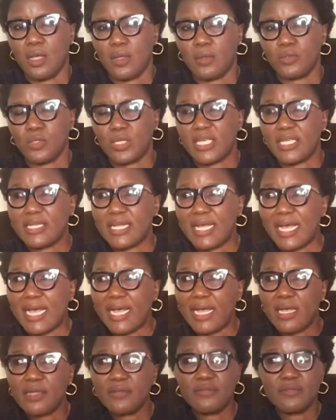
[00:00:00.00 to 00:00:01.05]
You can
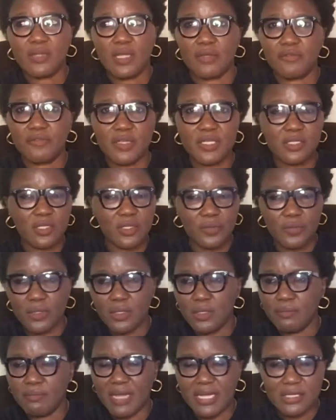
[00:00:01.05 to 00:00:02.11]
have a first degree,
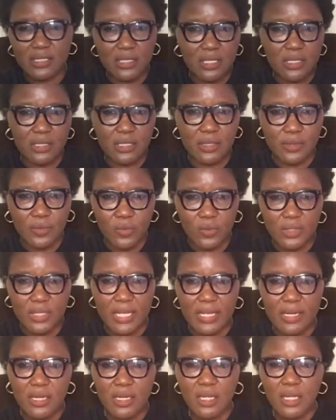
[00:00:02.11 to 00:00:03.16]
masters and all
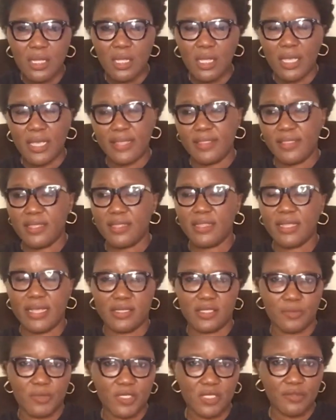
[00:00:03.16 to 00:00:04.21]
that, and then there are
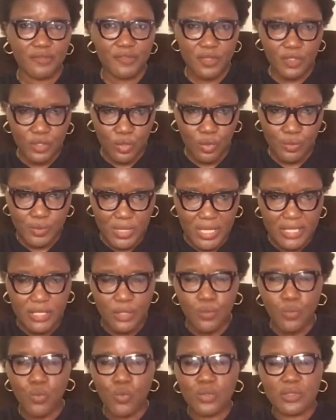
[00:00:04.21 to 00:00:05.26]
specific jobs that
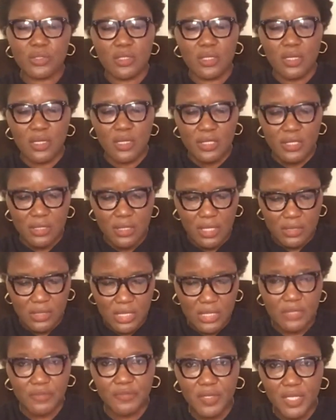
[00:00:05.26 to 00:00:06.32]
you want
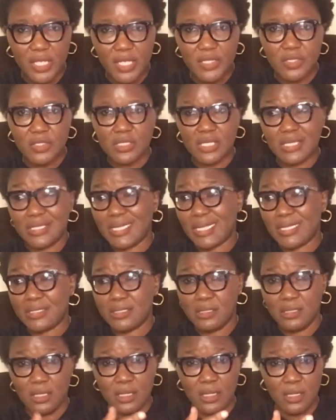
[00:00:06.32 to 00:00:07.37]
certifications, such as
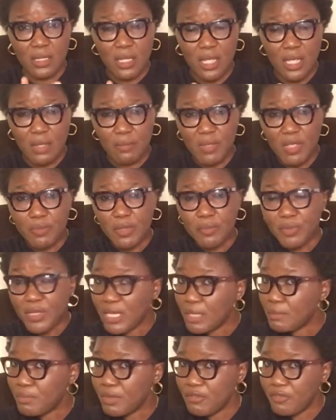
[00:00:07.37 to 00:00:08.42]
maybe
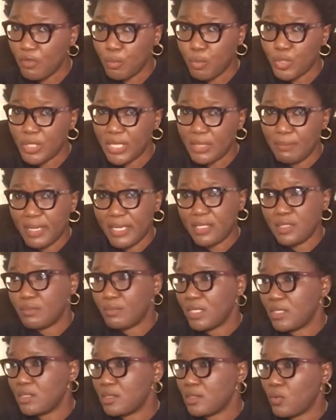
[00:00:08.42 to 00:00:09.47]
PMP for project
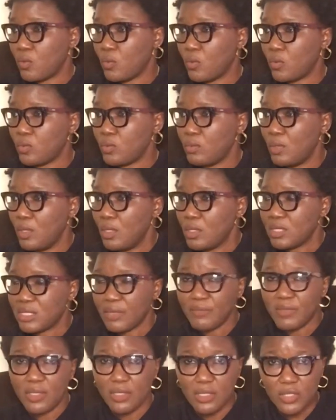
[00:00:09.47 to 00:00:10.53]
management or
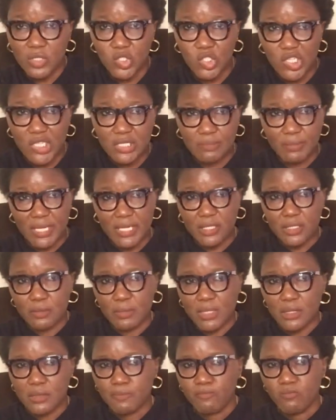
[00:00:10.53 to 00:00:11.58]
something in change
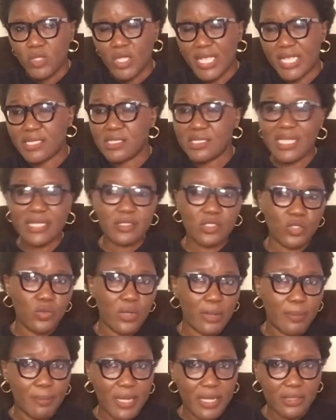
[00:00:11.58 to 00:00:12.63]
management. It sets you
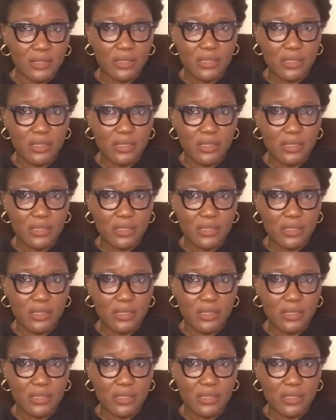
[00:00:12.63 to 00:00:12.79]
apart.